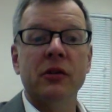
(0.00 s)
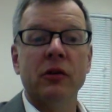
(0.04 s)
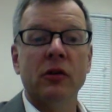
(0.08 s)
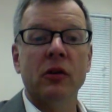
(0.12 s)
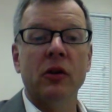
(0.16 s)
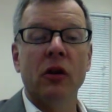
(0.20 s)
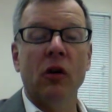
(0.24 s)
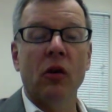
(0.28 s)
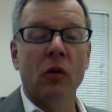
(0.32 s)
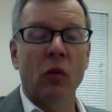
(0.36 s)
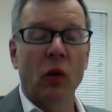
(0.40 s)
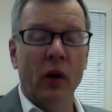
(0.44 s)

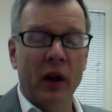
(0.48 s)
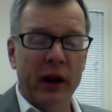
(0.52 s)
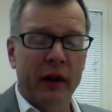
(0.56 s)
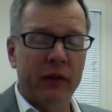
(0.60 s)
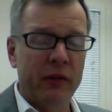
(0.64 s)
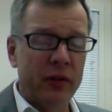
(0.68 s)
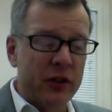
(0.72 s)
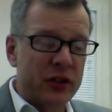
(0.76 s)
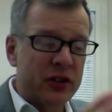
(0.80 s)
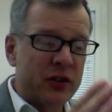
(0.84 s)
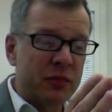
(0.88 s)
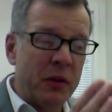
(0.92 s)
or
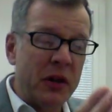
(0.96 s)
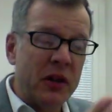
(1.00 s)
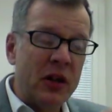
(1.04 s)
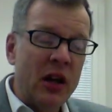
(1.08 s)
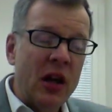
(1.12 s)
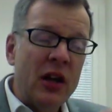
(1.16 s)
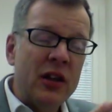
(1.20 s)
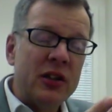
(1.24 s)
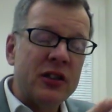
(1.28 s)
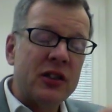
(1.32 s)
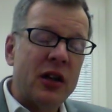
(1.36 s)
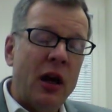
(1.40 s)
whatever. There's been
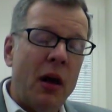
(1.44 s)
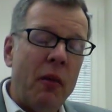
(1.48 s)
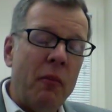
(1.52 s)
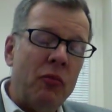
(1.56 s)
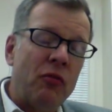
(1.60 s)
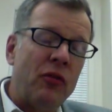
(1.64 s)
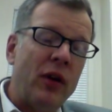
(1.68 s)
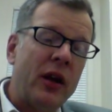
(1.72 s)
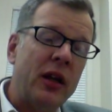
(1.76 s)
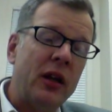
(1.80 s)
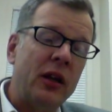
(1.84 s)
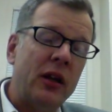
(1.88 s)
some
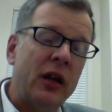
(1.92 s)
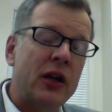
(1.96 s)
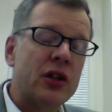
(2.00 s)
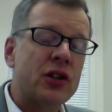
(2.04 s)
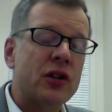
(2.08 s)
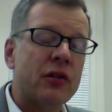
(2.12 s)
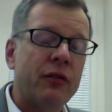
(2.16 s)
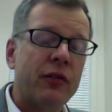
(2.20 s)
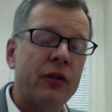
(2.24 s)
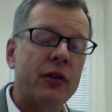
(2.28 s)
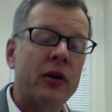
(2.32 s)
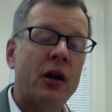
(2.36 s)

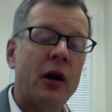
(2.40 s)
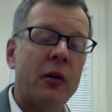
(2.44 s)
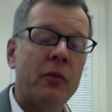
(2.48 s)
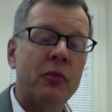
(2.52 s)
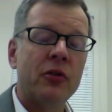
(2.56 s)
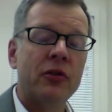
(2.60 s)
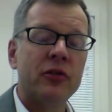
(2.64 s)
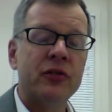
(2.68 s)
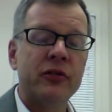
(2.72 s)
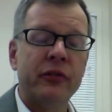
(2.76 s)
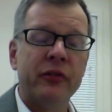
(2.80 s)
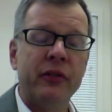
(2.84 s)
regulation for
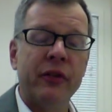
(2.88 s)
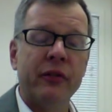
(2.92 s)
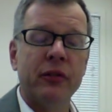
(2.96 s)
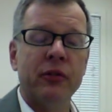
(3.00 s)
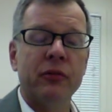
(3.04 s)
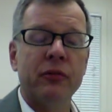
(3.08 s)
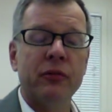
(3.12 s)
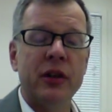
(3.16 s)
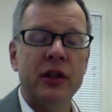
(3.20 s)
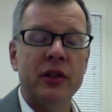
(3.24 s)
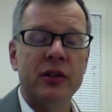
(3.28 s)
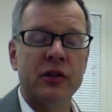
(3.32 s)
numbers of
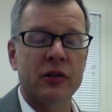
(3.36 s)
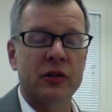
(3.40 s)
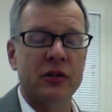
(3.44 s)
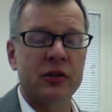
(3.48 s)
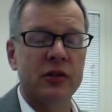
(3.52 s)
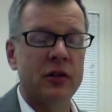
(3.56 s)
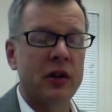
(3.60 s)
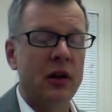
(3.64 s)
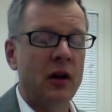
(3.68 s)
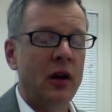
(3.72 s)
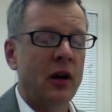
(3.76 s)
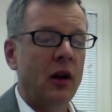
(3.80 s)
different
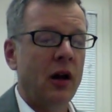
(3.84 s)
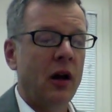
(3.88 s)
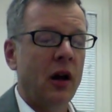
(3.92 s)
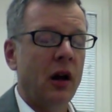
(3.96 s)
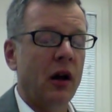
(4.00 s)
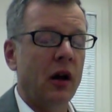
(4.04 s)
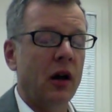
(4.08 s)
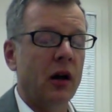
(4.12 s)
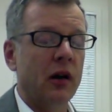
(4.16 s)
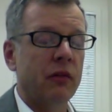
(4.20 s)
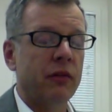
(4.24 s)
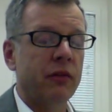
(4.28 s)
reasons.
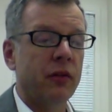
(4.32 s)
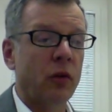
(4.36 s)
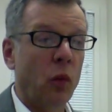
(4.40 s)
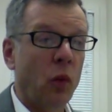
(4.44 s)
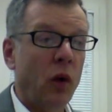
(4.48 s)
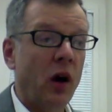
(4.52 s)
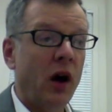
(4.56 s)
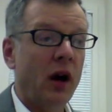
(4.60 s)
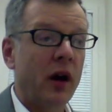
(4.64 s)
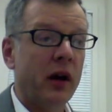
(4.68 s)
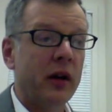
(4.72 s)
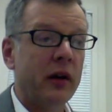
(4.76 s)
For
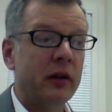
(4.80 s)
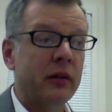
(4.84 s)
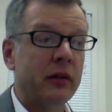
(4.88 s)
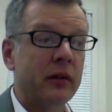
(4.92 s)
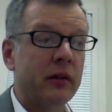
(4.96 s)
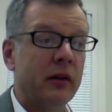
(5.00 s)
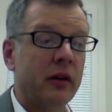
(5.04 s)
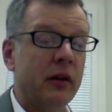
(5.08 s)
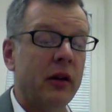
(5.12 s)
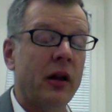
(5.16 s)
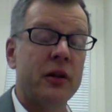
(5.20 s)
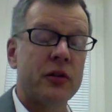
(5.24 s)

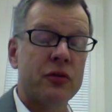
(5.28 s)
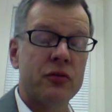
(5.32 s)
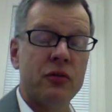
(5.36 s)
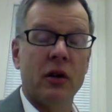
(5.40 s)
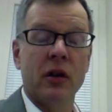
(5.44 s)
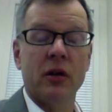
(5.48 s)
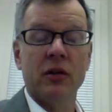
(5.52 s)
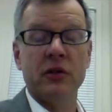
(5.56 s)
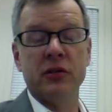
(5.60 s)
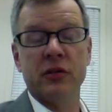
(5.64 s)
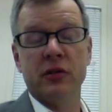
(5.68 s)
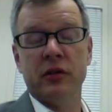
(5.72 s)
one, a lot of
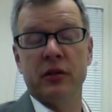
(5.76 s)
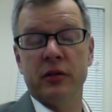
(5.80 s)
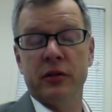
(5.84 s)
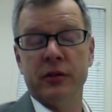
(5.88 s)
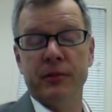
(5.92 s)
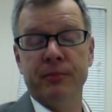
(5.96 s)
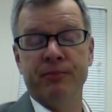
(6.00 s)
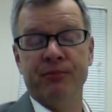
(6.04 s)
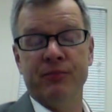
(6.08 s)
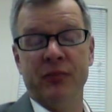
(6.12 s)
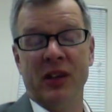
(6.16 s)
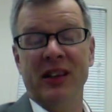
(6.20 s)
drugs
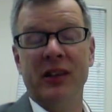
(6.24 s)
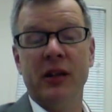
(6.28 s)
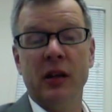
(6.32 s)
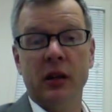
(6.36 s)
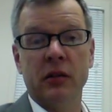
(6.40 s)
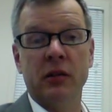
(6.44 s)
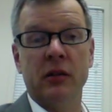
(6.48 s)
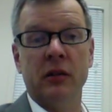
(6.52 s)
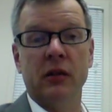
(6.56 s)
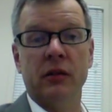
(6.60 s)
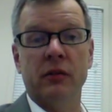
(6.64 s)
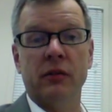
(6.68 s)
are
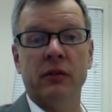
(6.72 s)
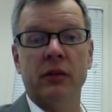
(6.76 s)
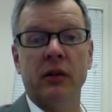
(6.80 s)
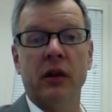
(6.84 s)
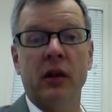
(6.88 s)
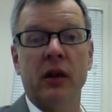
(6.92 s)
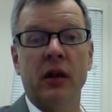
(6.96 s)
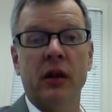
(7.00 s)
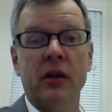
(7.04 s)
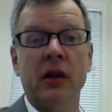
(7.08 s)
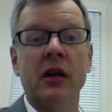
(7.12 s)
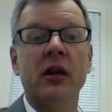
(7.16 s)
addictive.
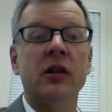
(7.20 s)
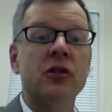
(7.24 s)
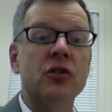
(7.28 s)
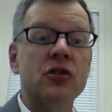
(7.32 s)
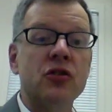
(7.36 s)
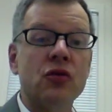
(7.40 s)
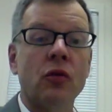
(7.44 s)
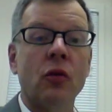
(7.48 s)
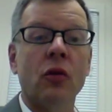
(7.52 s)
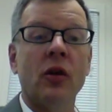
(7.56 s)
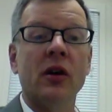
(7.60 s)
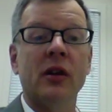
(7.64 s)
Okay, they can
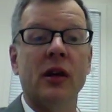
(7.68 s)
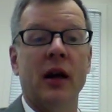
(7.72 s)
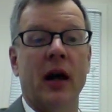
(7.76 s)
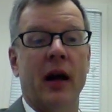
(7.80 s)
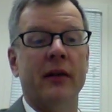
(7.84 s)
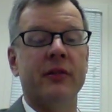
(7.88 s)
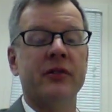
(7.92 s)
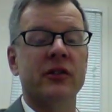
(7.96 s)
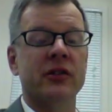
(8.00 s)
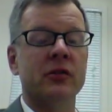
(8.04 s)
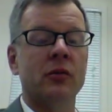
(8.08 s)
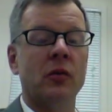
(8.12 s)
destroy
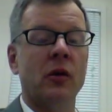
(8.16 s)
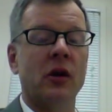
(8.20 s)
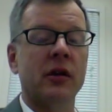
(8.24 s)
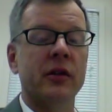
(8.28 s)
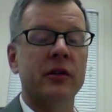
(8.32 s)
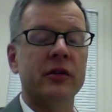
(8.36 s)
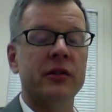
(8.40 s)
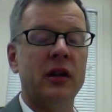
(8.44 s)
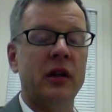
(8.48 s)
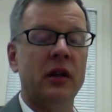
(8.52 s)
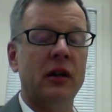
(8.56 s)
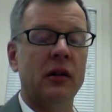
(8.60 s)
lives as well
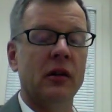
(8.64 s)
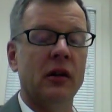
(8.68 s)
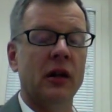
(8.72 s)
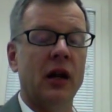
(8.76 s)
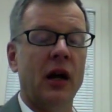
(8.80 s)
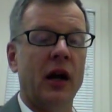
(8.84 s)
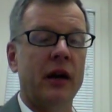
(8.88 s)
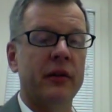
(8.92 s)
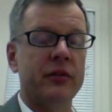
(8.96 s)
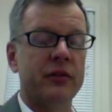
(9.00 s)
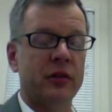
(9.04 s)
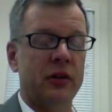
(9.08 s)
as heal
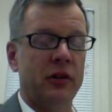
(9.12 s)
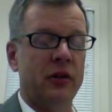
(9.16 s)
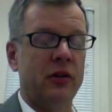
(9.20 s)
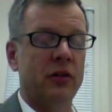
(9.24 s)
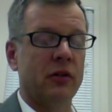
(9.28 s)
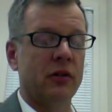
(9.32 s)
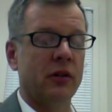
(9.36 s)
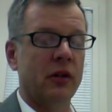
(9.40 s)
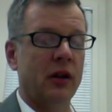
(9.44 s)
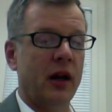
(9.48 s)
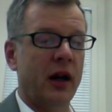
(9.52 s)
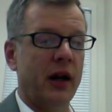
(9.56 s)
lives and
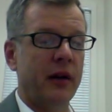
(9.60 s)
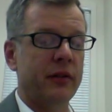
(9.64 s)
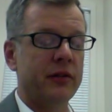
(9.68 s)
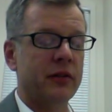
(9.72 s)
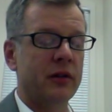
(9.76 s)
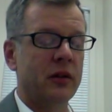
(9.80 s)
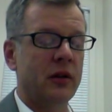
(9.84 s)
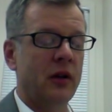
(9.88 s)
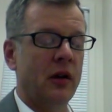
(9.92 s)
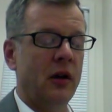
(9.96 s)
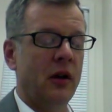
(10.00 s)
cure lives.